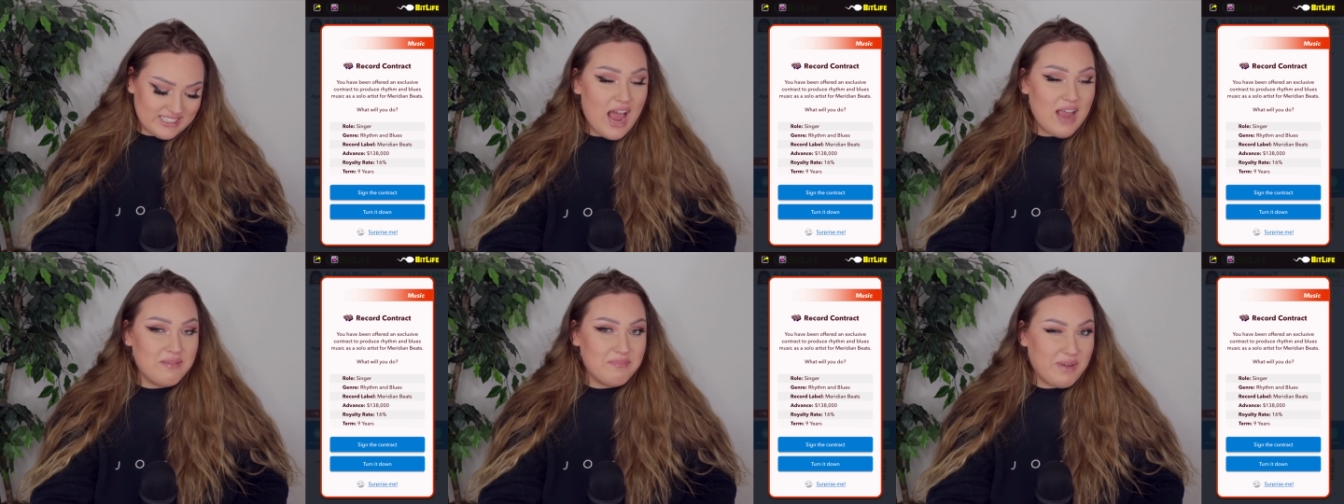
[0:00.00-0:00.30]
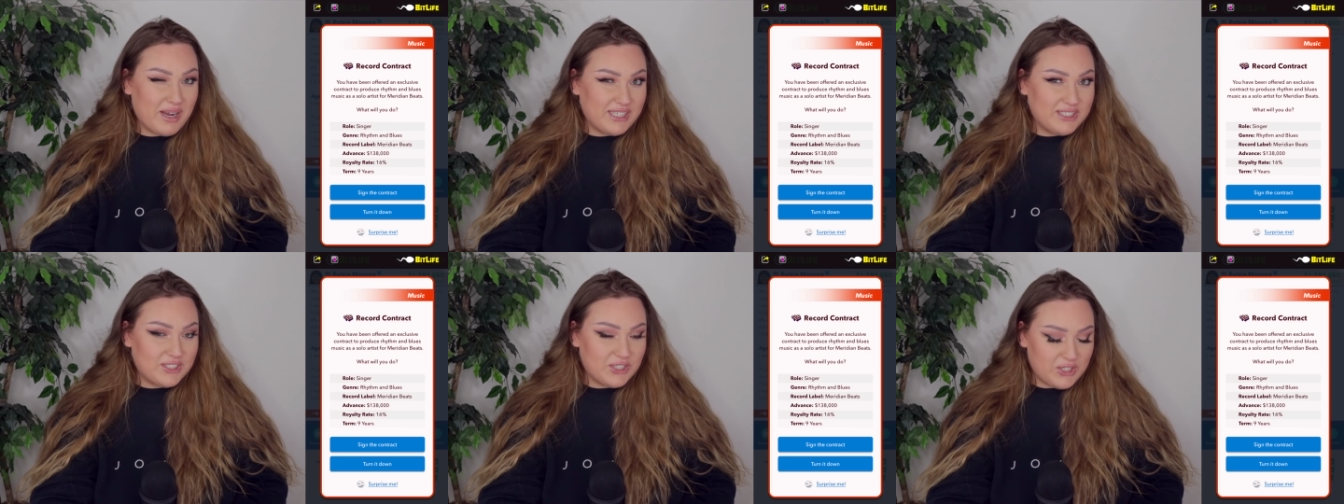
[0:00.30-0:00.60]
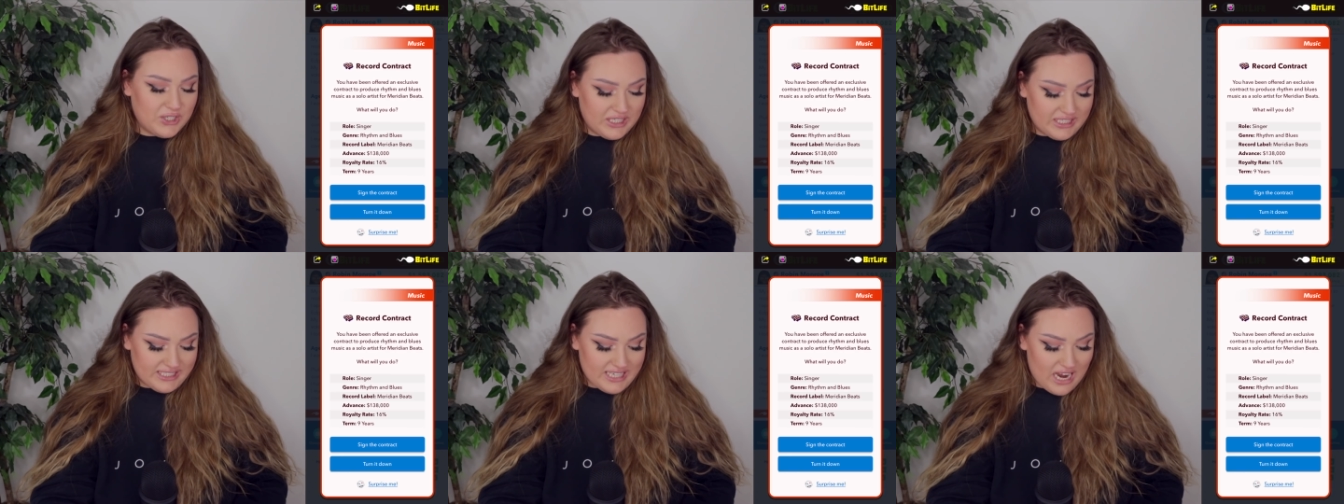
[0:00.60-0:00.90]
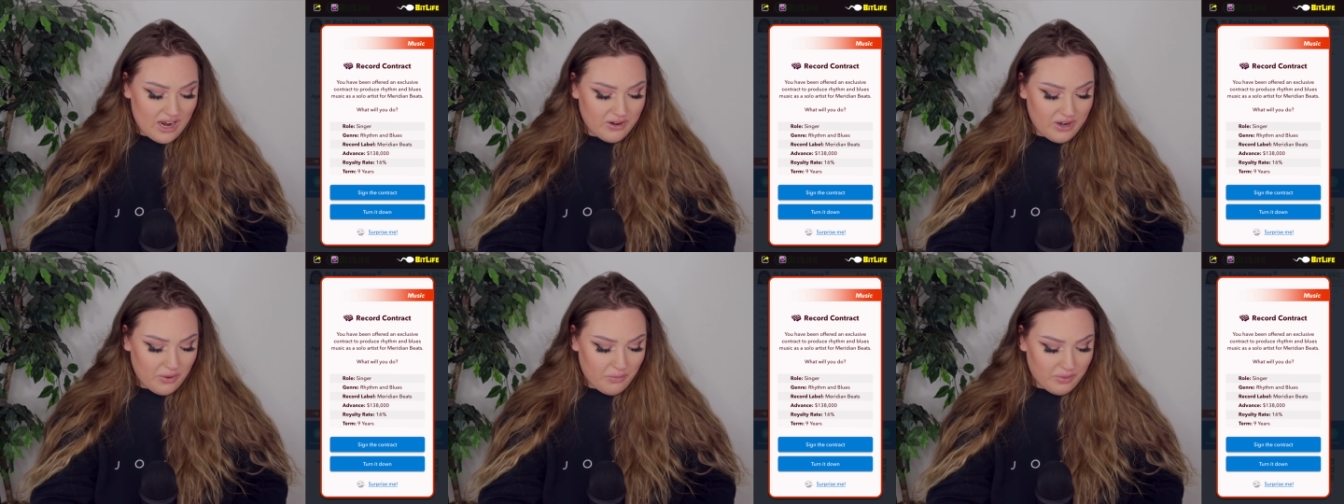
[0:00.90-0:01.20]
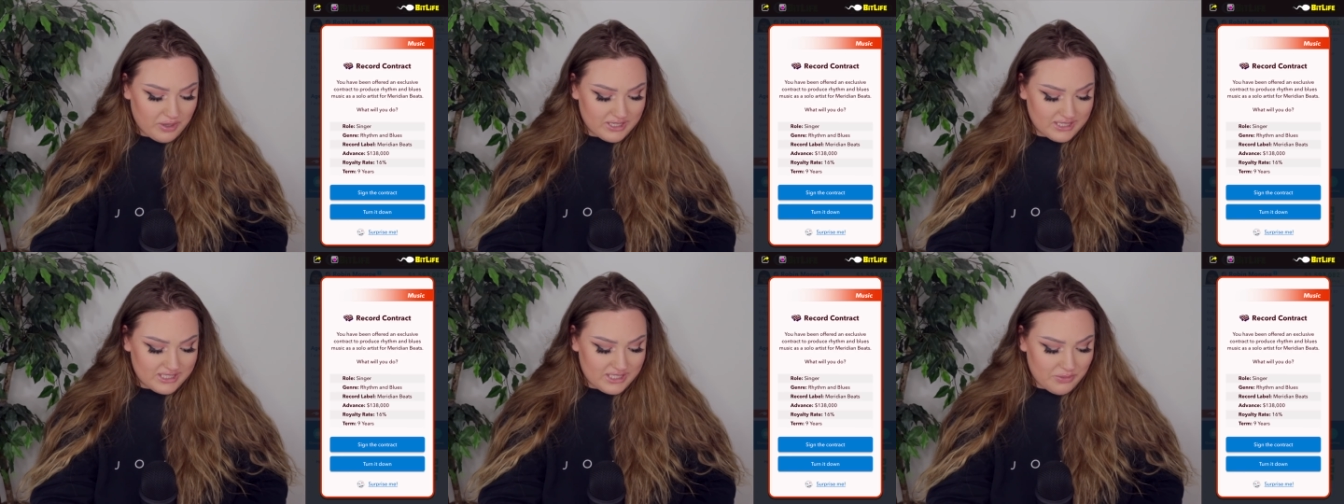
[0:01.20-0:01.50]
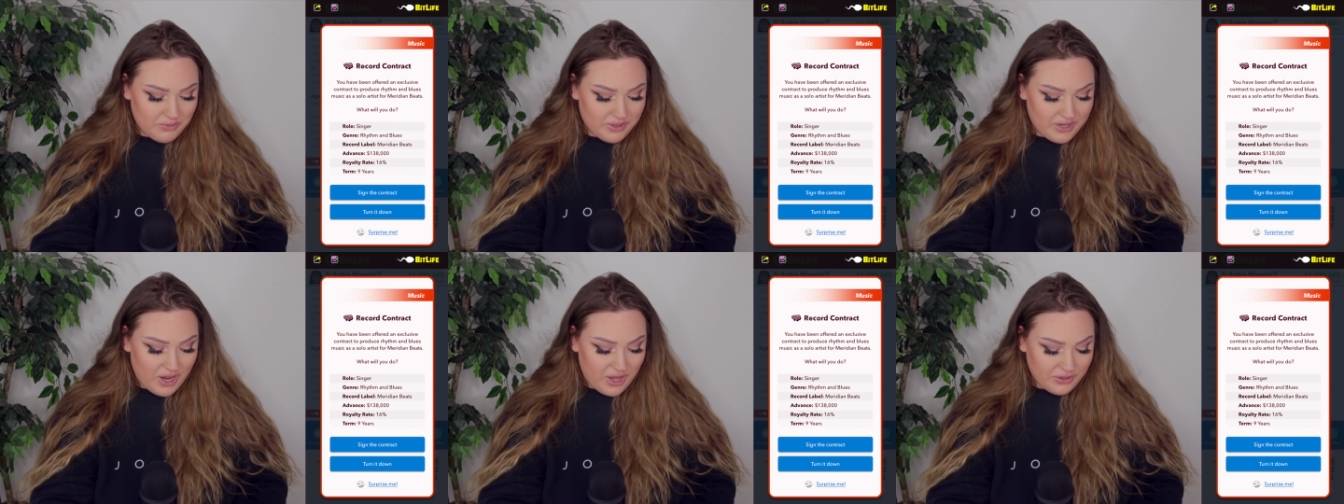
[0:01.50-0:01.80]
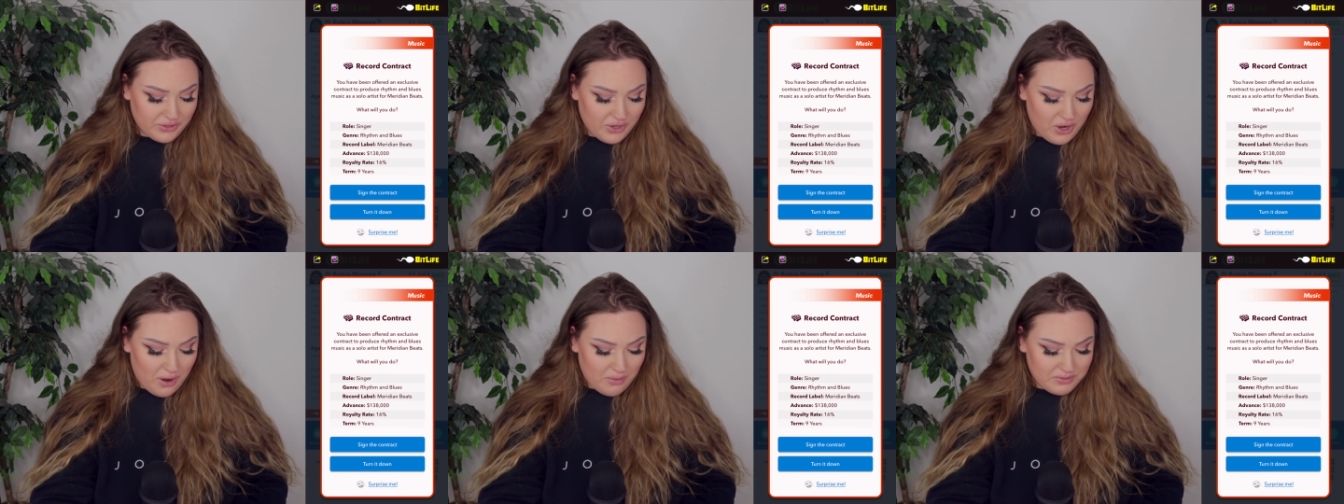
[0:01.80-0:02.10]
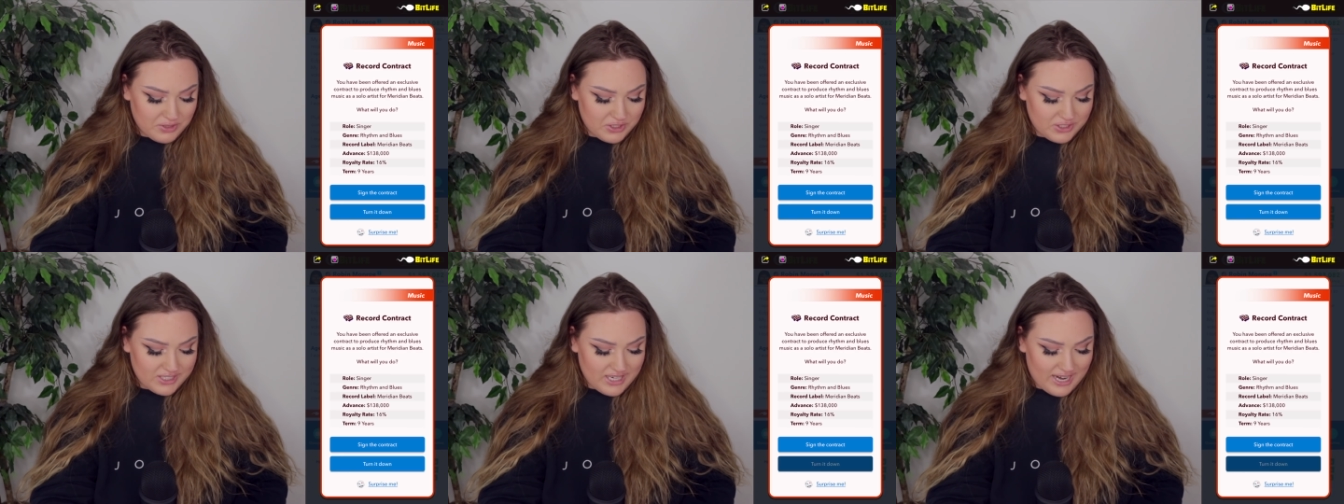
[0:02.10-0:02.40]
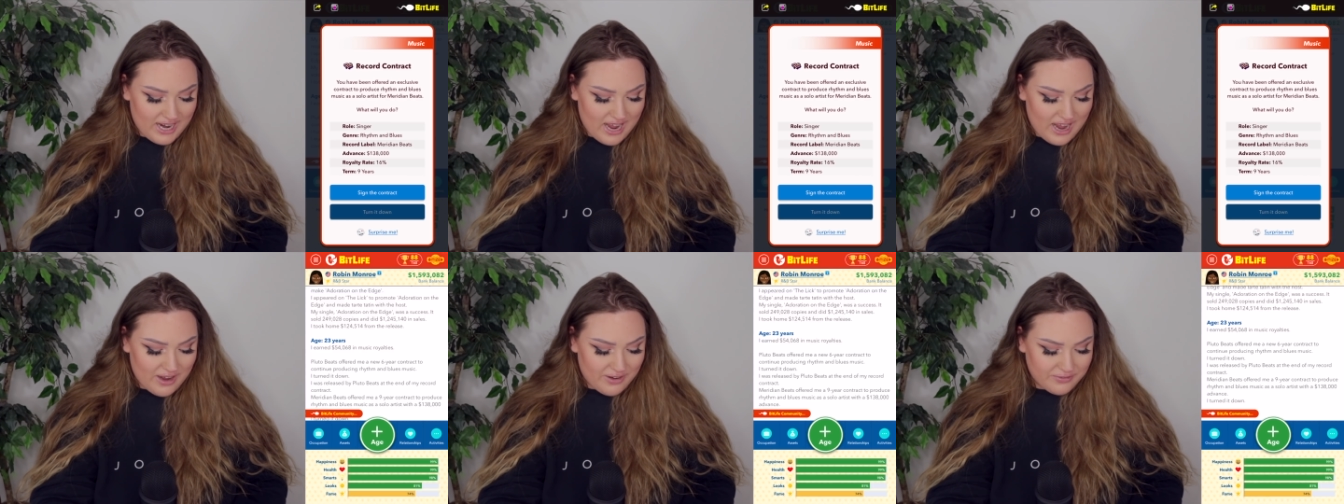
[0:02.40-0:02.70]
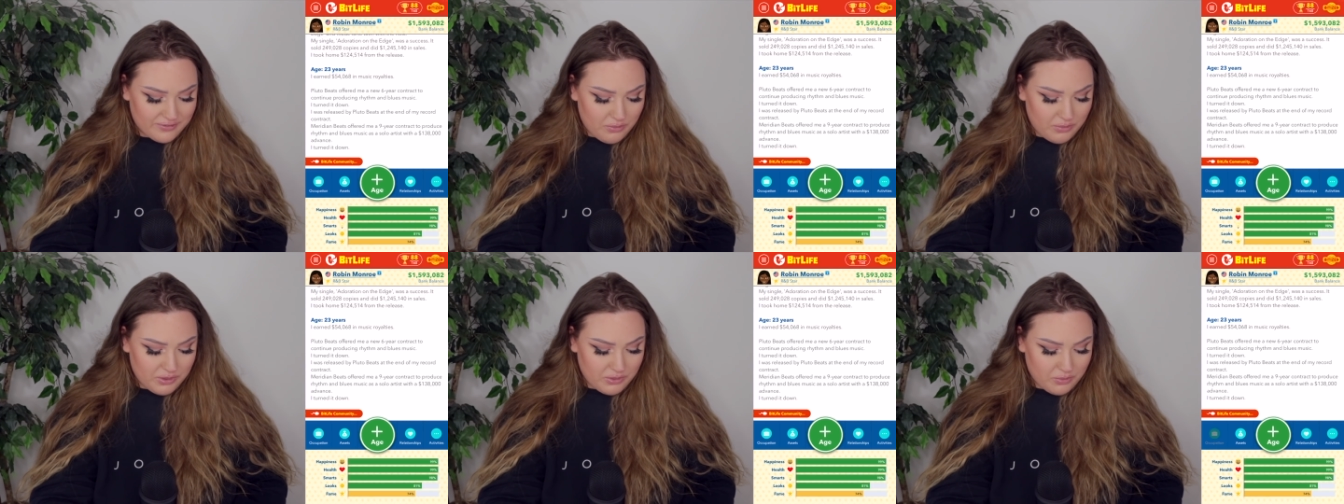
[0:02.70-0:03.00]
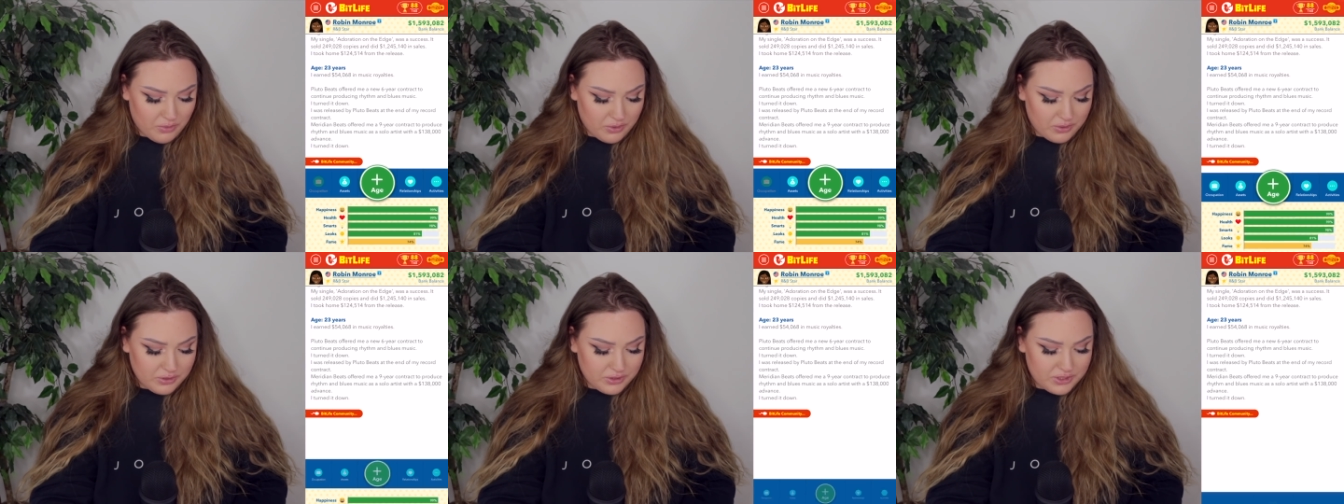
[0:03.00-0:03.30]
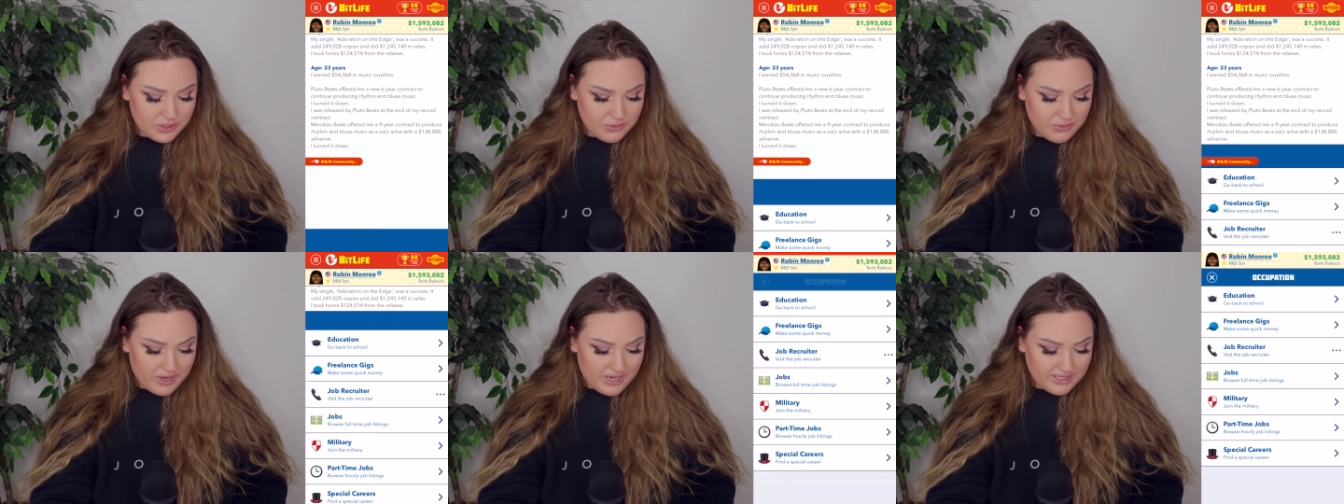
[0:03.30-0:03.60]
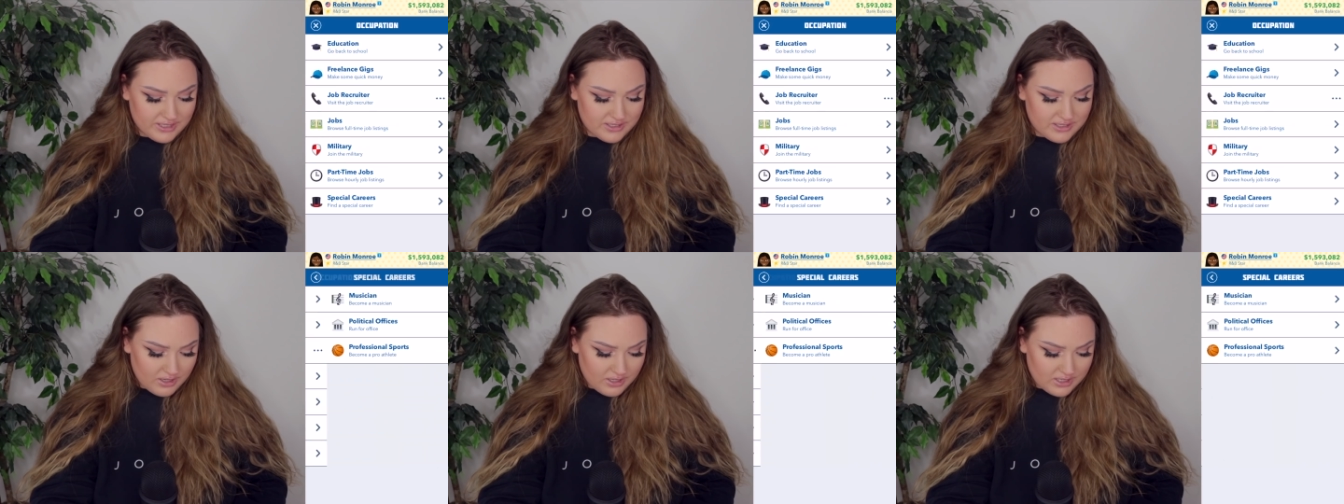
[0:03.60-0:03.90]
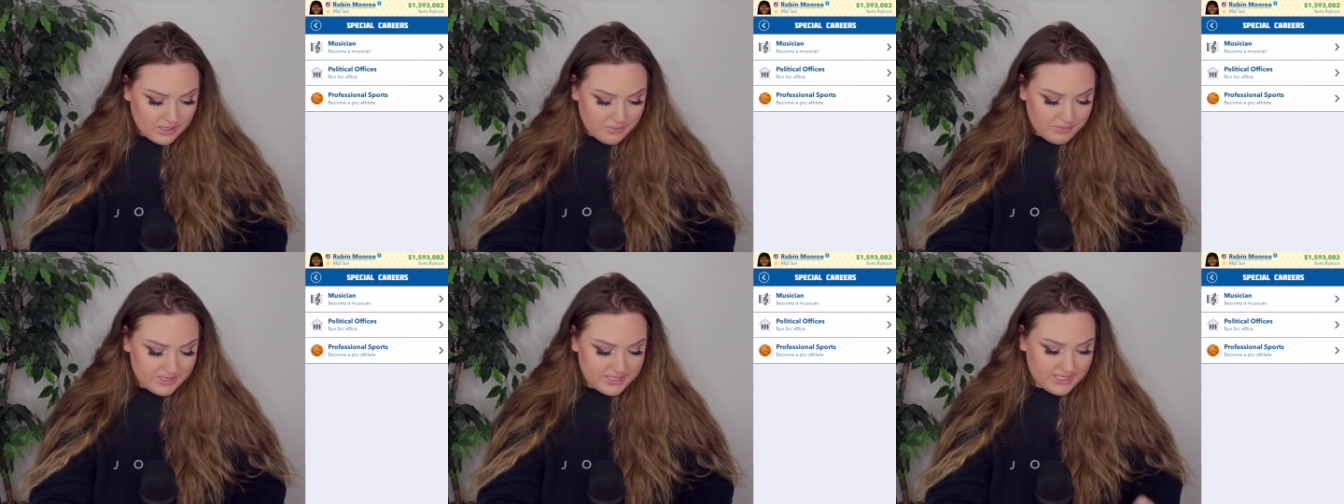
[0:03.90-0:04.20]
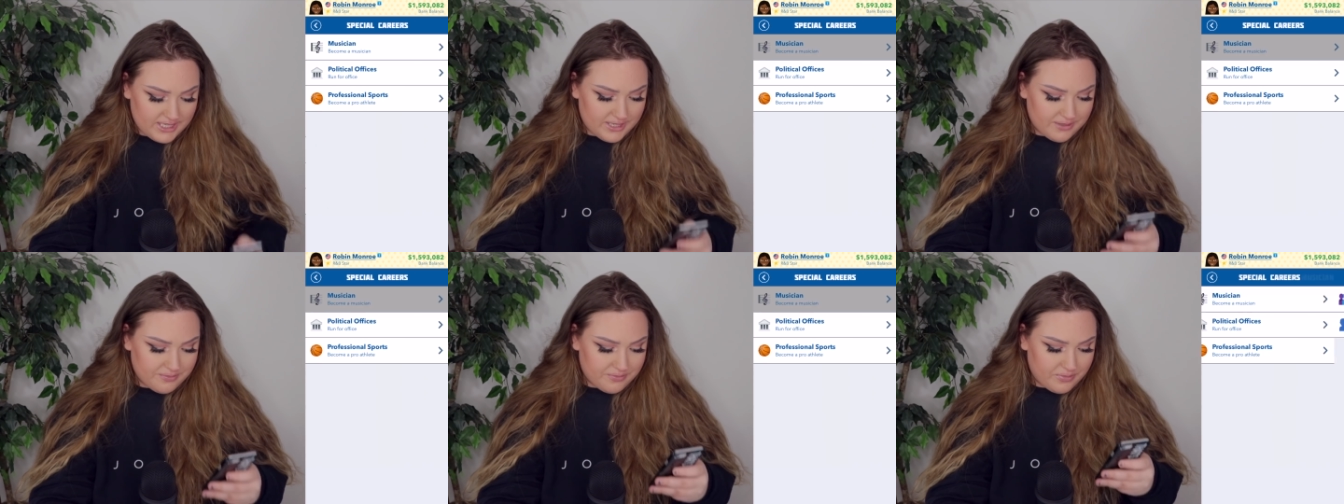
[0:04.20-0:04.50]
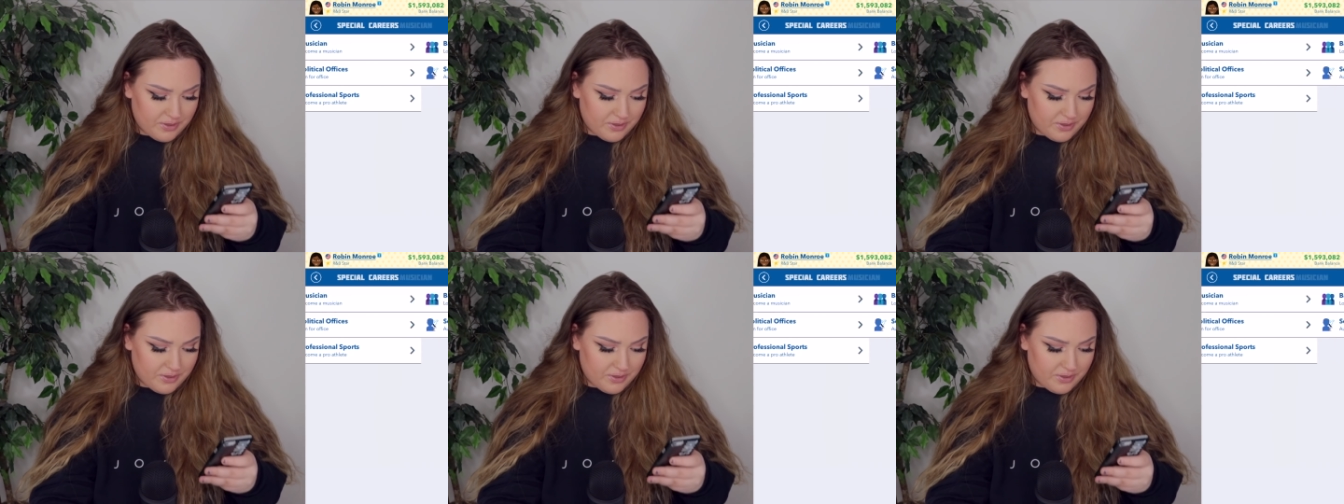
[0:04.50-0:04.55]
I might turn it down. I want to see what other options I have with royalty rates. Let me see.